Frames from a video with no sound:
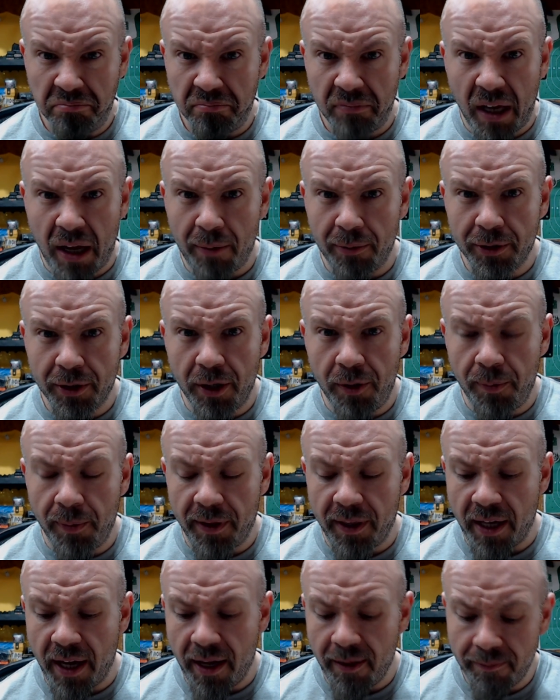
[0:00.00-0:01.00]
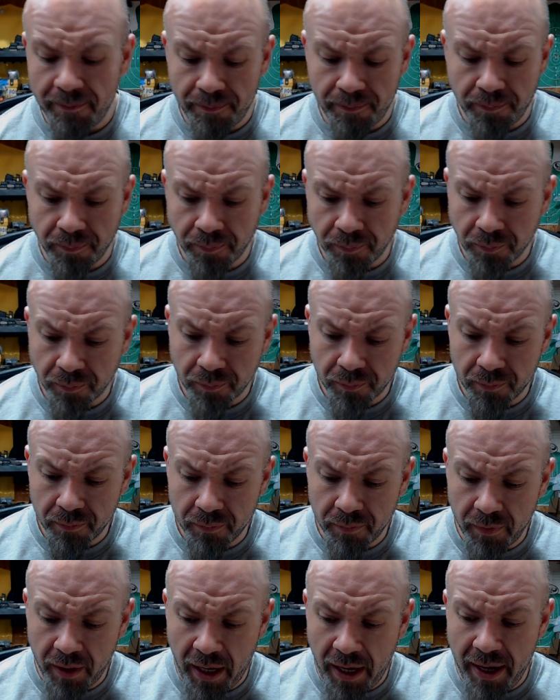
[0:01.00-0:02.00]
I was good with that.
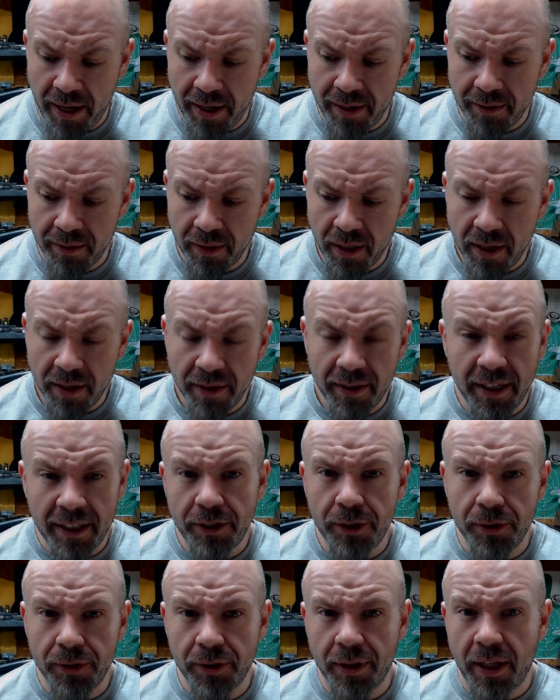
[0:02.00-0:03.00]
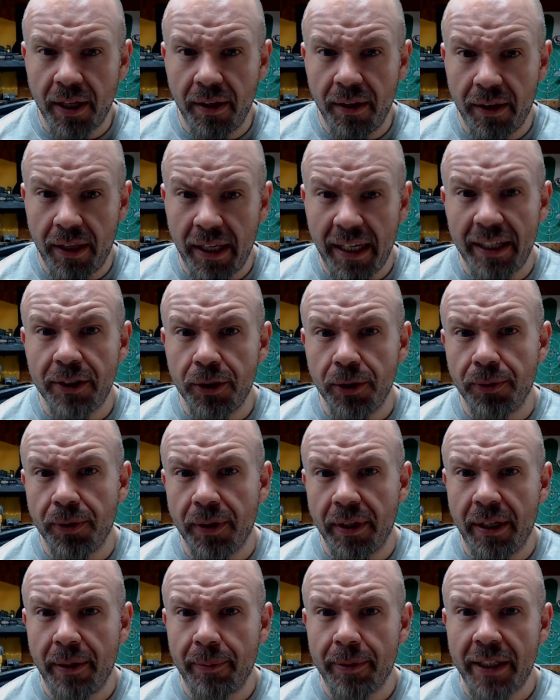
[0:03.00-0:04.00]
And the issue
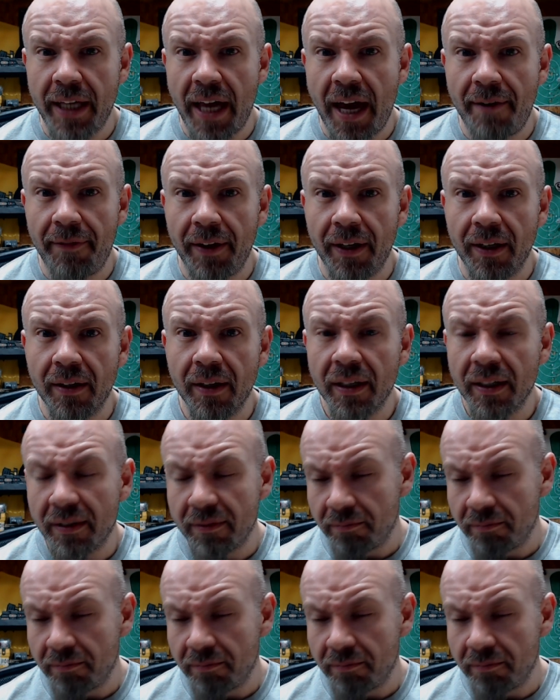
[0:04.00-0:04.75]
that he was having,